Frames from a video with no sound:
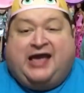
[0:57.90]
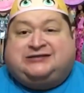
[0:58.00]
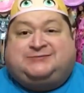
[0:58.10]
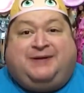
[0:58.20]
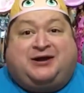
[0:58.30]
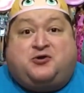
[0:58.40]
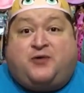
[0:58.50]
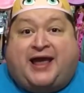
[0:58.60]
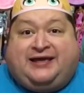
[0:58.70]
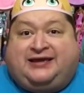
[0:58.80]
It's been a
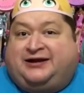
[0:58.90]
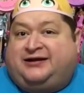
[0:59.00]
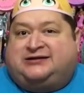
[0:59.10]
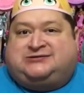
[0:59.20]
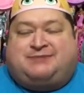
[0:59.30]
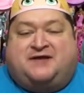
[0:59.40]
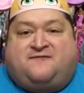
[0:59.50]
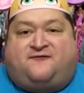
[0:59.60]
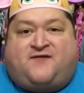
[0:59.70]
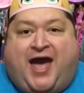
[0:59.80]
great year. It's
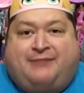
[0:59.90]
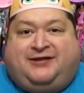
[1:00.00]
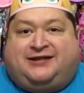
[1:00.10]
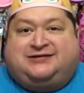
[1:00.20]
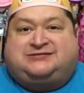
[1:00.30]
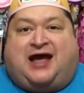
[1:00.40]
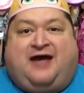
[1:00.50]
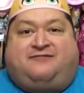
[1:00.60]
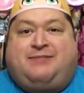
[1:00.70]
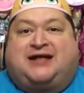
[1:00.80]
been fabulous.
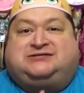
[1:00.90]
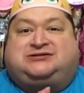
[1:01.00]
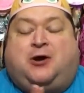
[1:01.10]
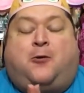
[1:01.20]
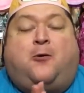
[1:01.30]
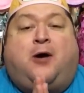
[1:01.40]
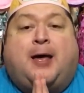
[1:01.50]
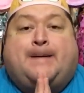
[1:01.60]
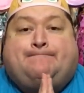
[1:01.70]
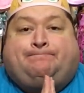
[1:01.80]
I've met so
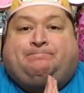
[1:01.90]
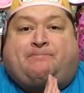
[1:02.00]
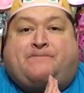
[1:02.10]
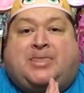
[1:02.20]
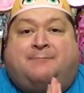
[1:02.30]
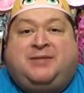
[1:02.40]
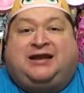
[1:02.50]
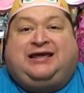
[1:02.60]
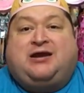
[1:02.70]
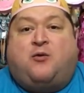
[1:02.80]

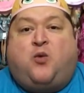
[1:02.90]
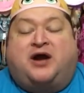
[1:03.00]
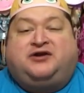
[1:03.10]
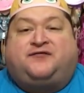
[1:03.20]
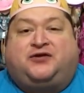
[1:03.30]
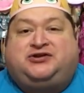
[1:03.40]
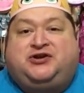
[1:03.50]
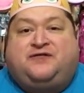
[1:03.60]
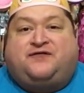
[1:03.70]
many wonderful new